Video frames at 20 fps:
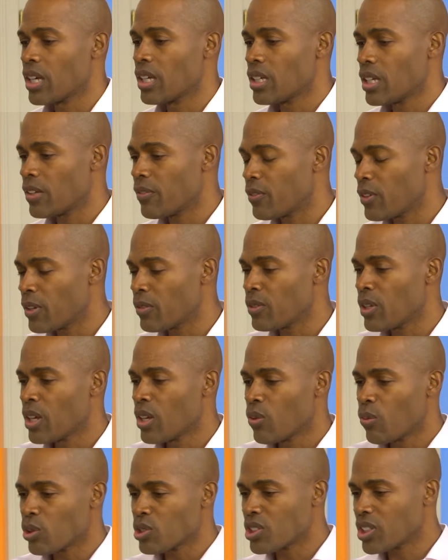And
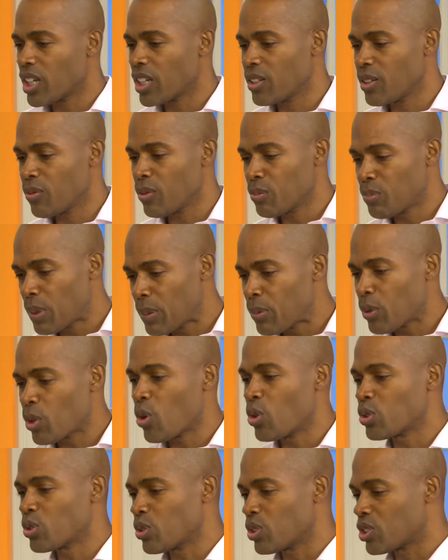once again, when people
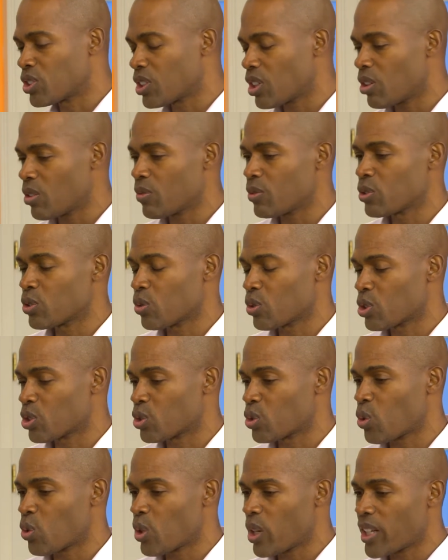go into a shelf, into a
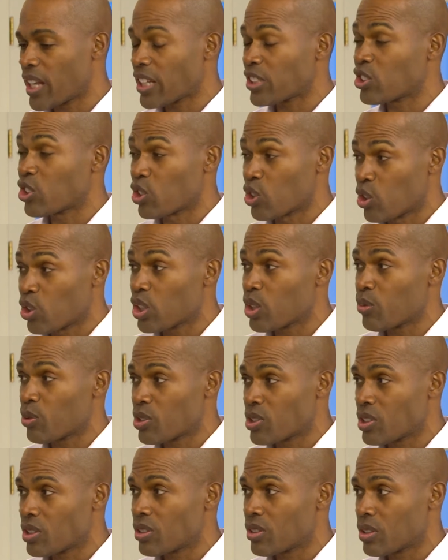store, and actually look at
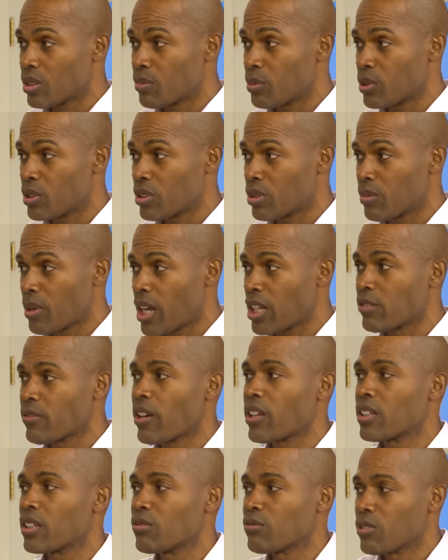what they're putting in their body
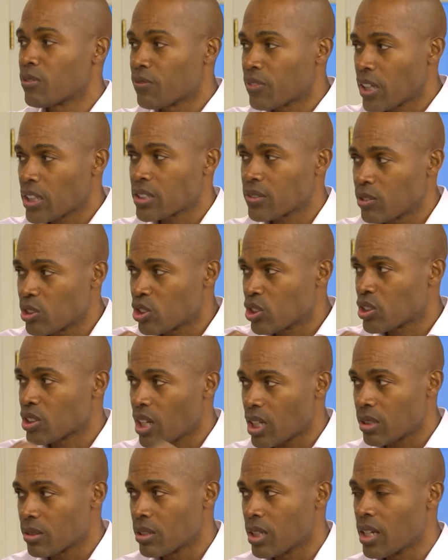rather than reflexively just
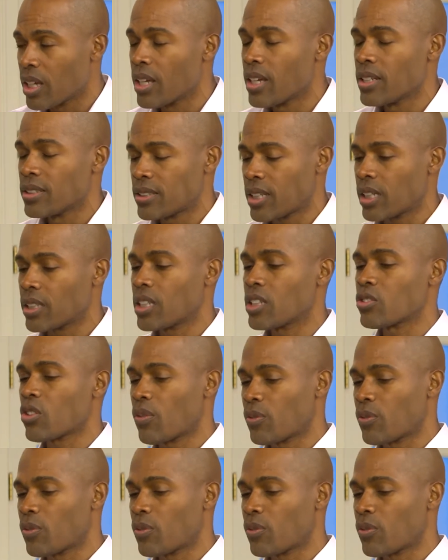kind of taking things off a